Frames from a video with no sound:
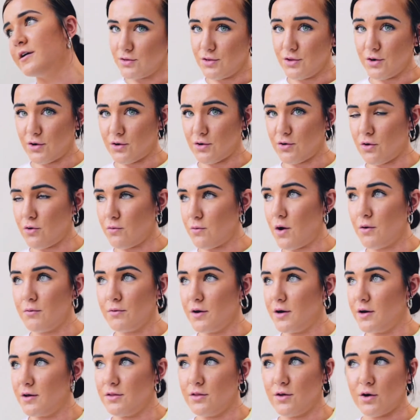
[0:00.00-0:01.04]
the
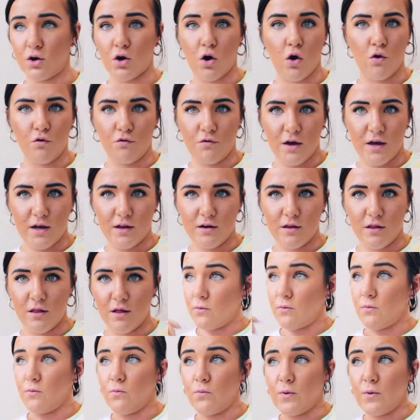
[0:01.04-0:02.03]
corona, the COVID,